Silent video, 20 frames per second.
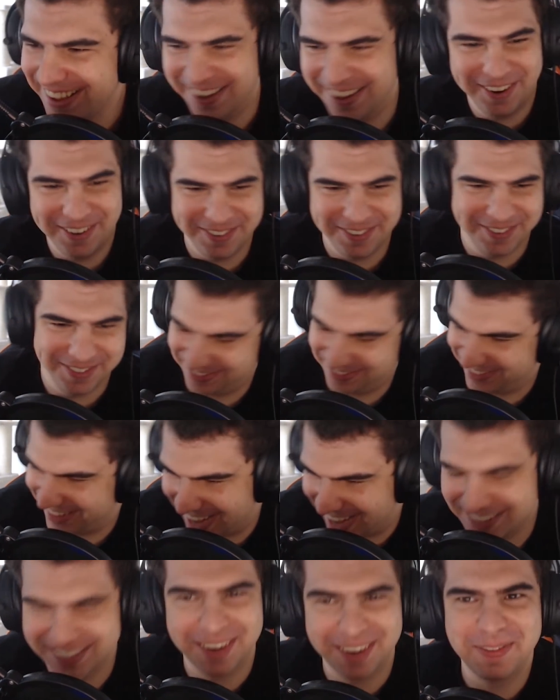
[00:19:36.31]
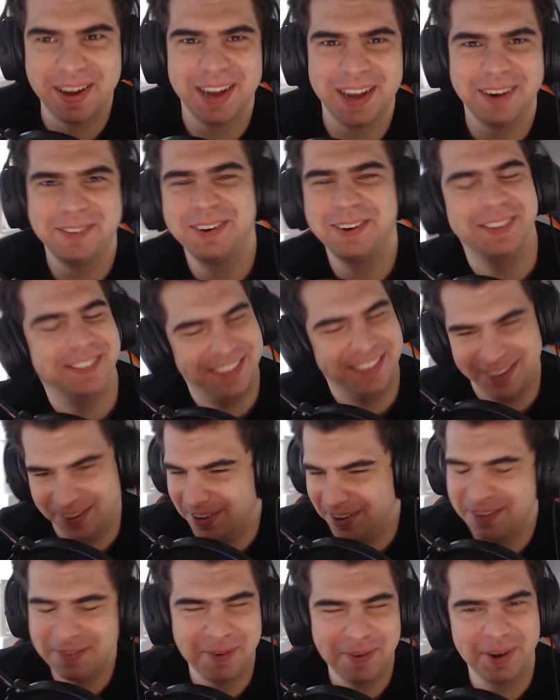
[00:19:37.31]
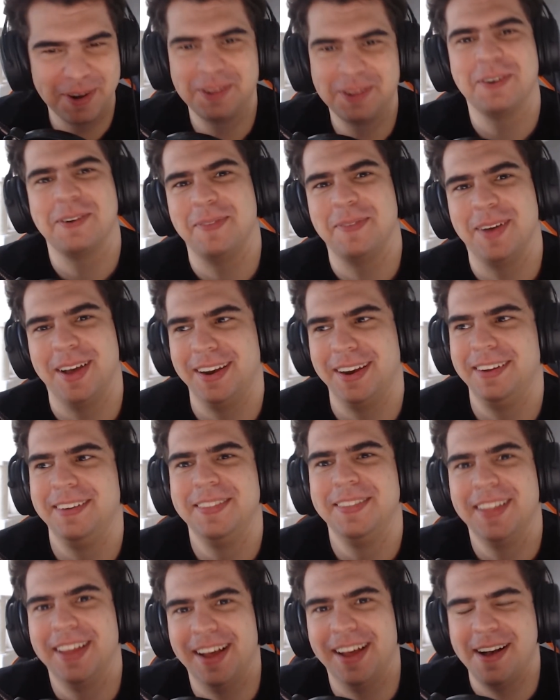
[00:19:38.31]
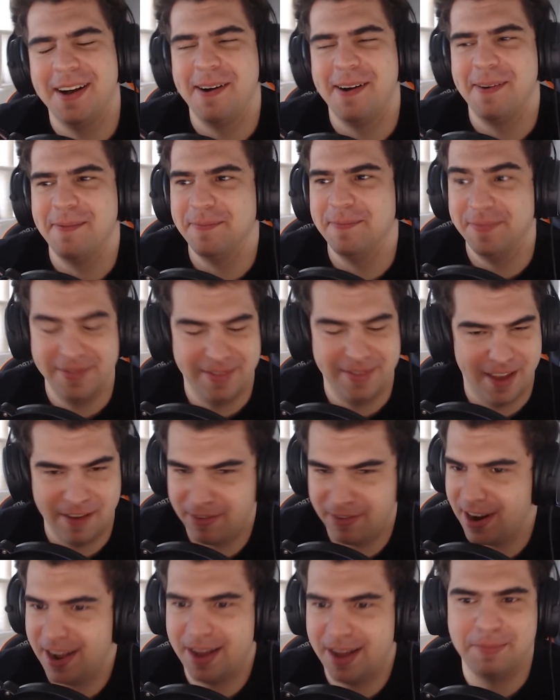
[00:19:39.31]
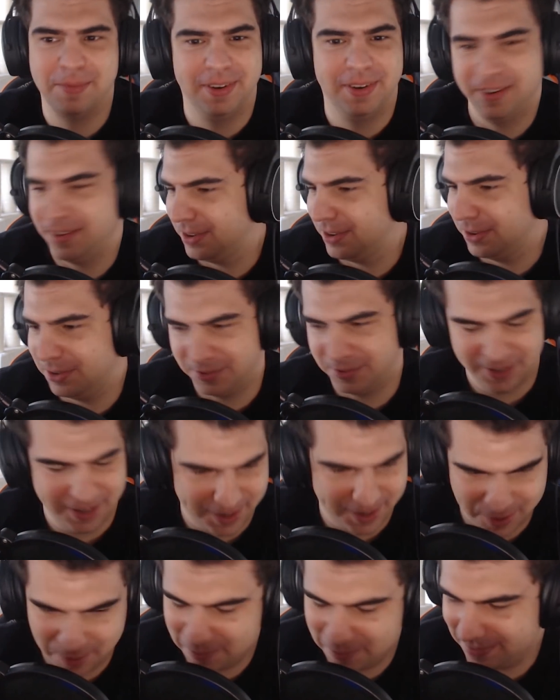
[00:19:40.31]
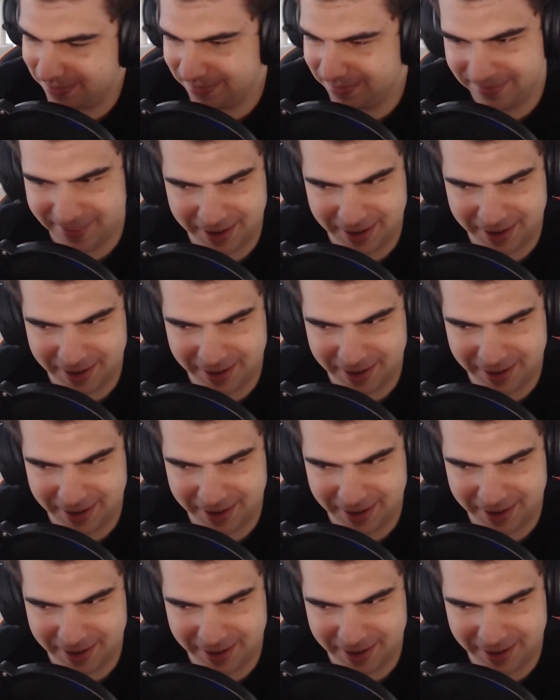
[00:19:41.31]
You know, that's how bad it was. You don't even want to talk about it. Never happened. You're just like, nope.